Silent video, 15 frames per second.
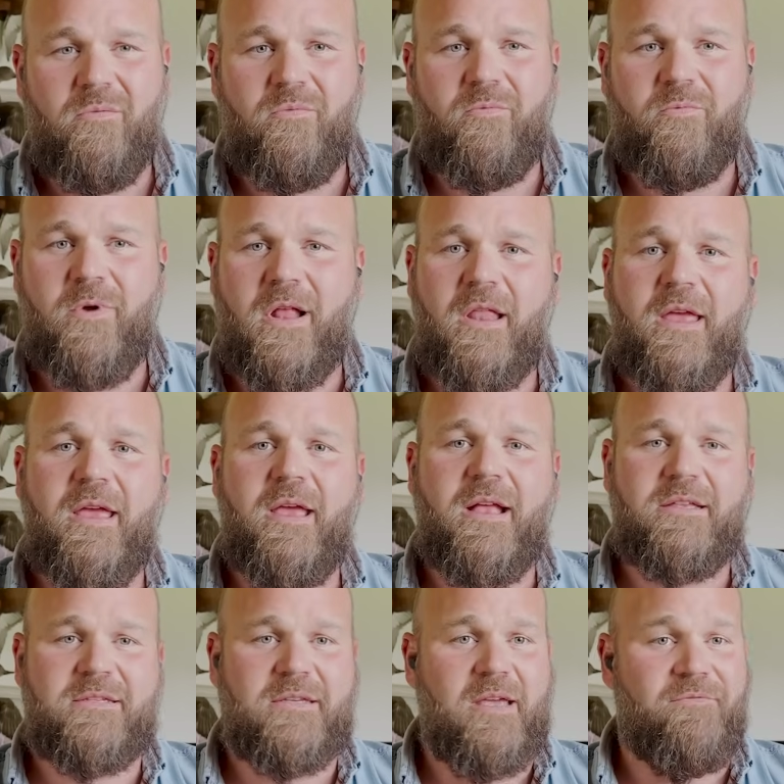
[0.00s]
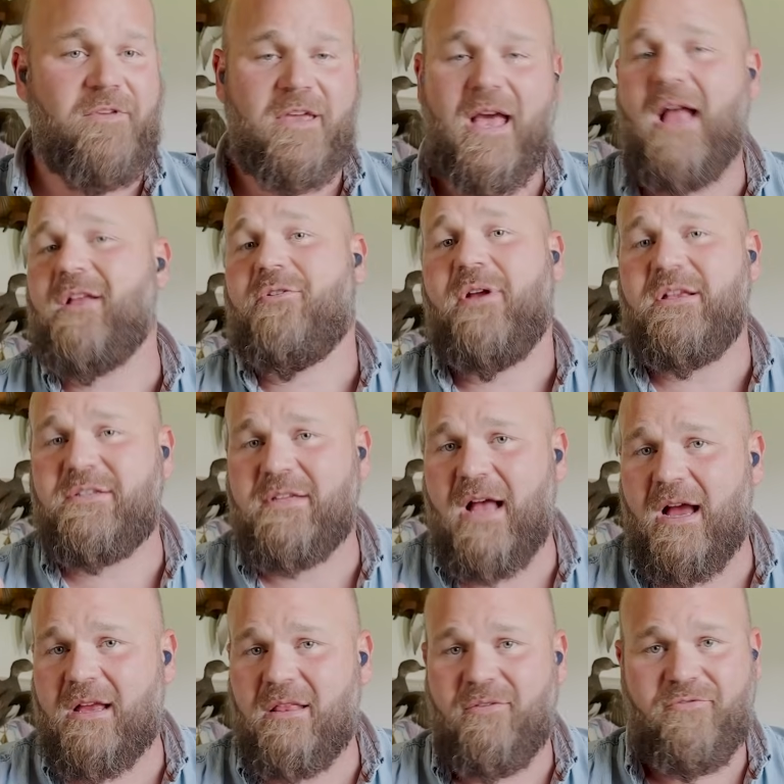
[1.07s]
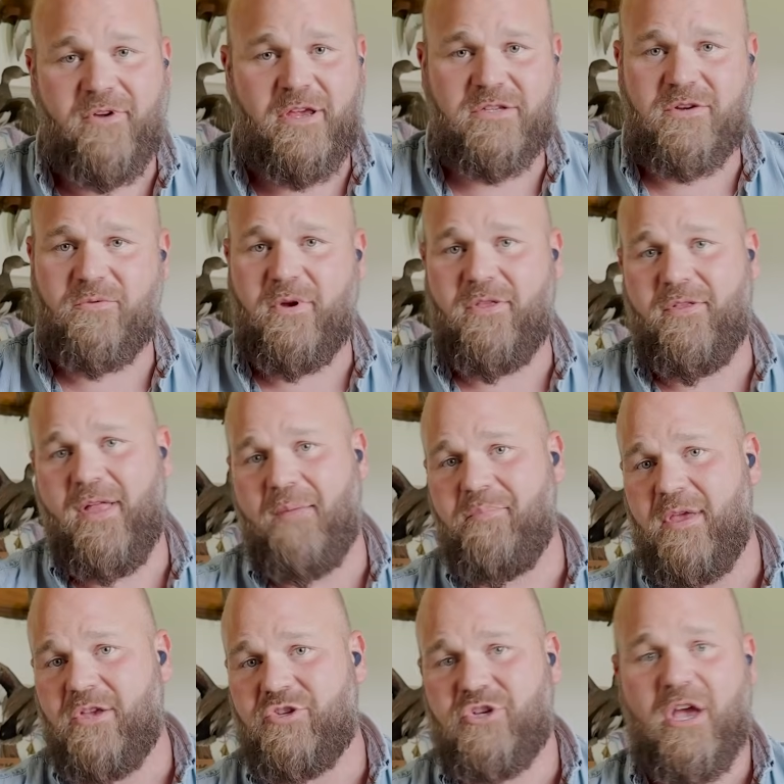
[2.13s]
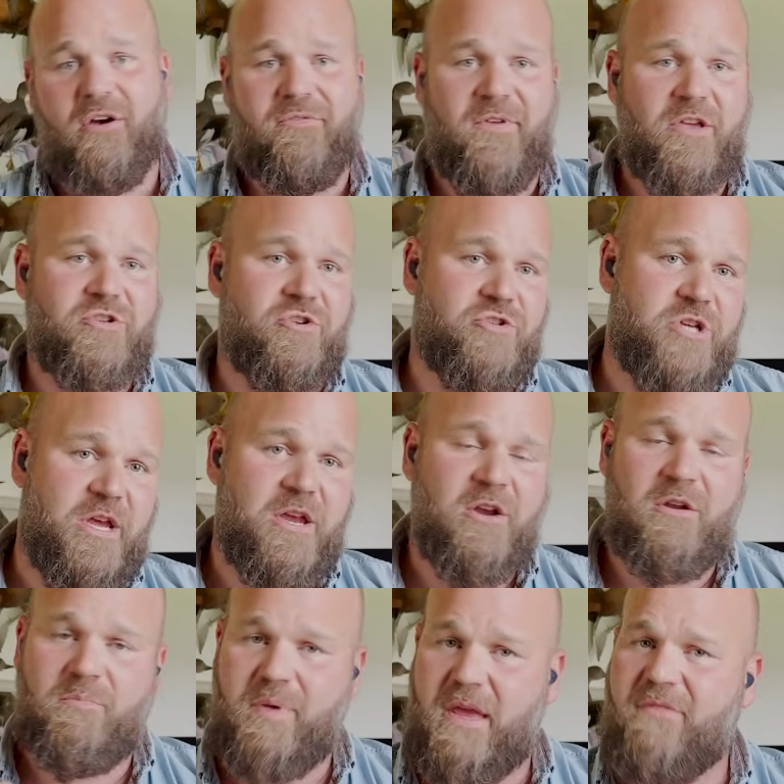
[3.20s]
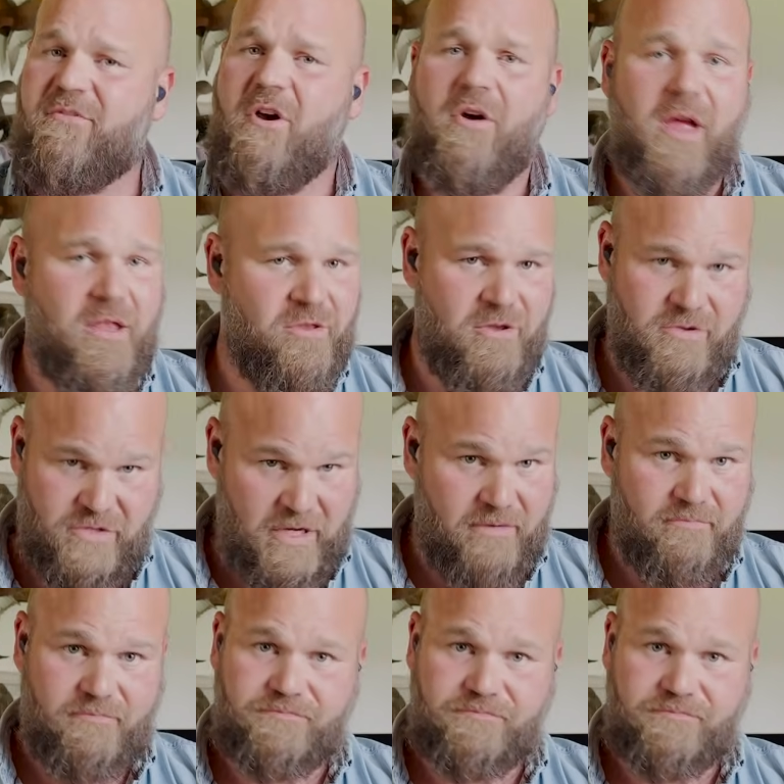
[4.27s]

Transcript: really, it's if you got great stock in the freezer, whether that be shellfish or chicken or beef, go ahead and use it.